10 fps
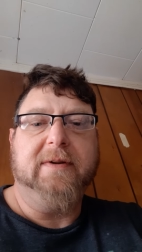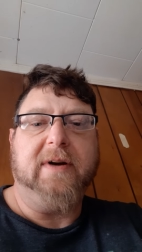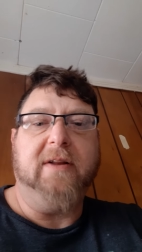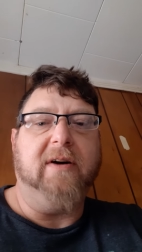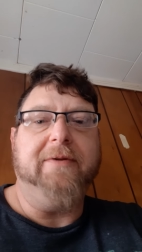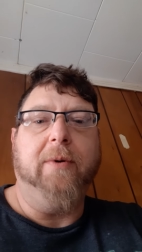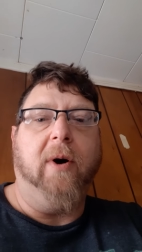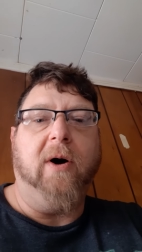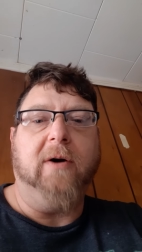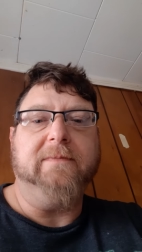I love you
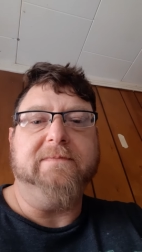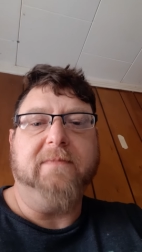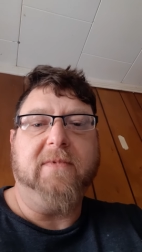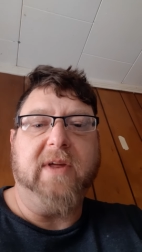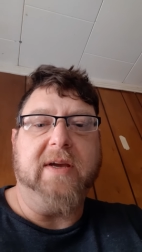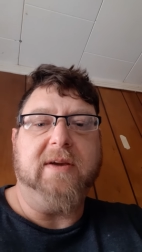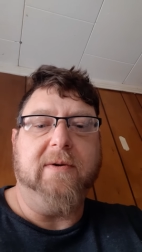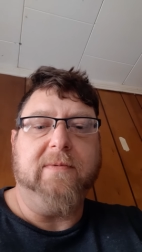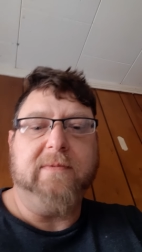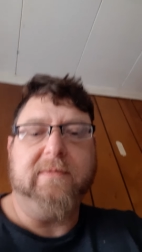all. Thank you.